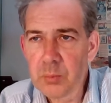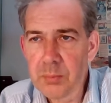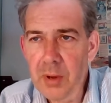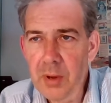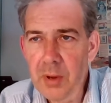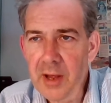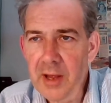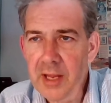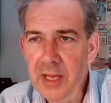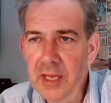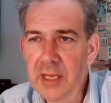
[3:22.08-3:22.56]

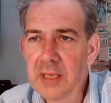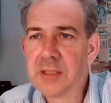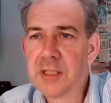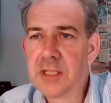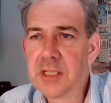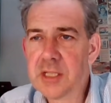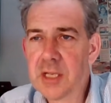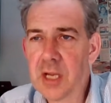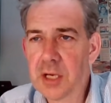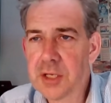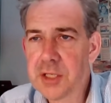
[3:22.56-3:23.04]
by
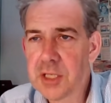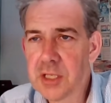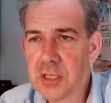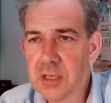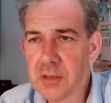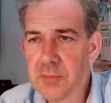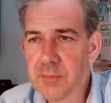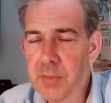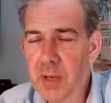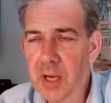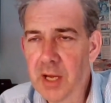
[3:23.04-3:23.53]

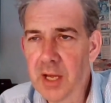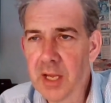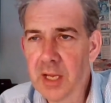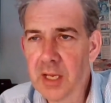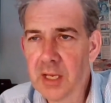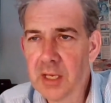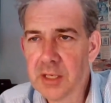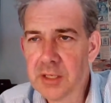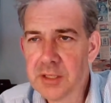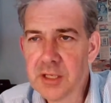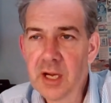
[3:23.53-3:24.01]
discussion,
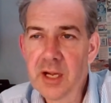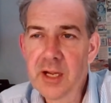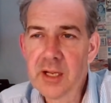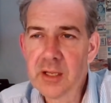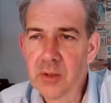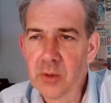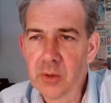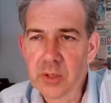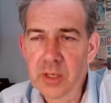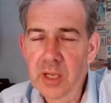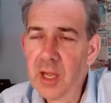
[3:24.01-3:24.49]
by
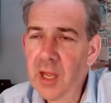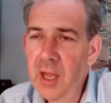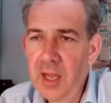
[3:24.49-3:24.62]
dialogue.